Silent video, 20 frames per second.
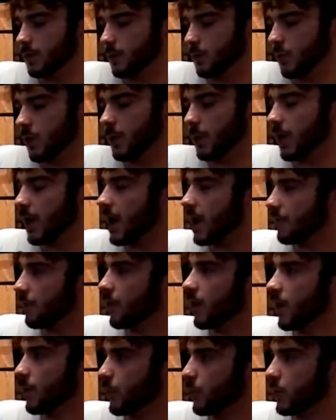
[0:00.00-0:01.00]
Probably about
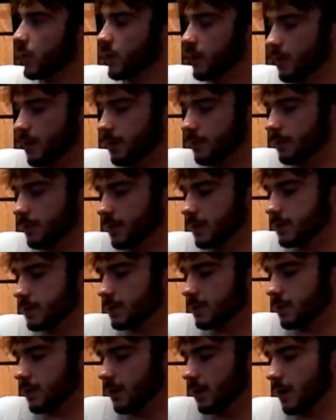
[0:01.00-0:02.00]
halfway up would be good,
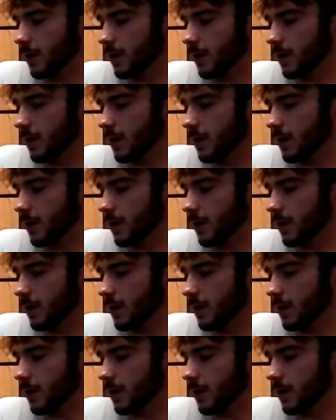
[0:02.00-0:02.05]
because